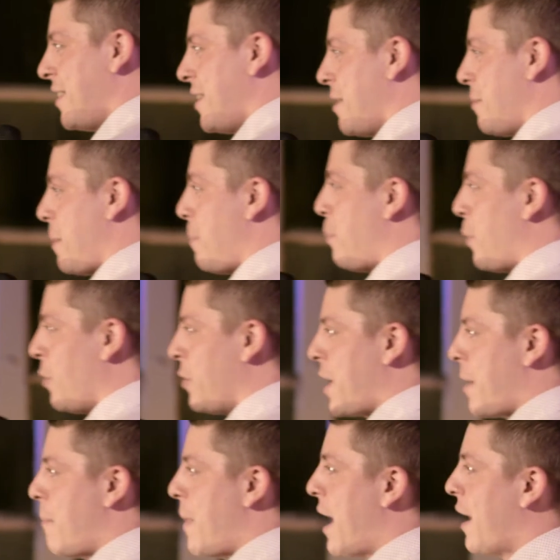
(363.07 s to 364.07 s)
Be
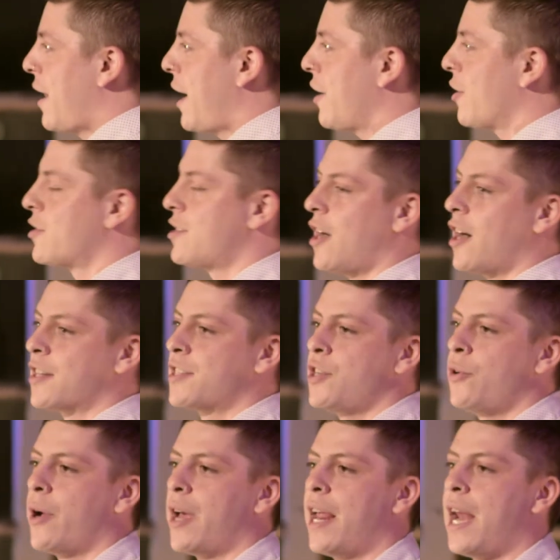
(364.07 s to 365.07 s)
brilliant, man. Let your dog
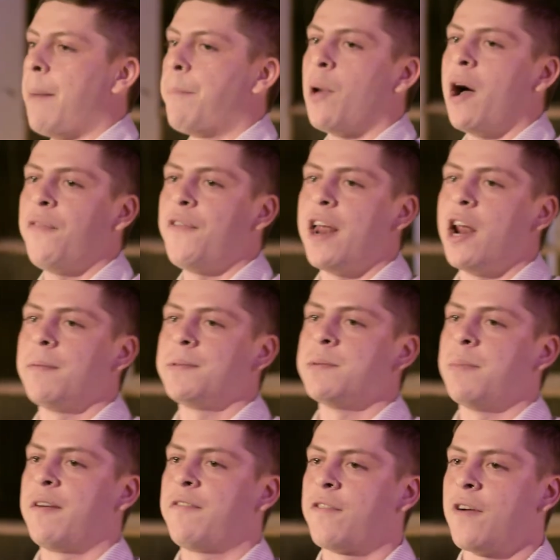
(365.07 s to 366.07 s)
do it. And I brought that up
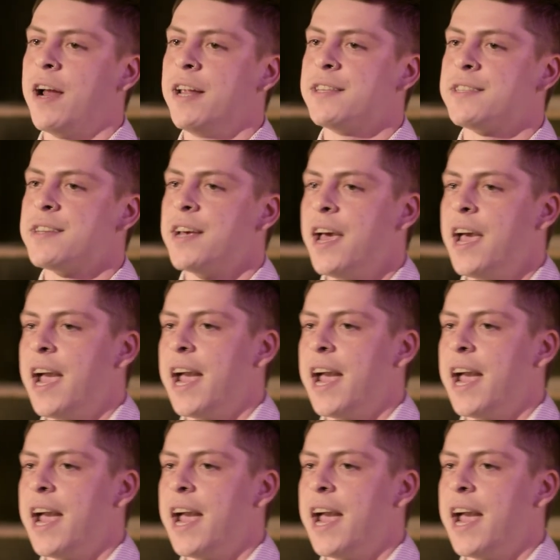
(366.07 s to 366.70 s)
to my friends.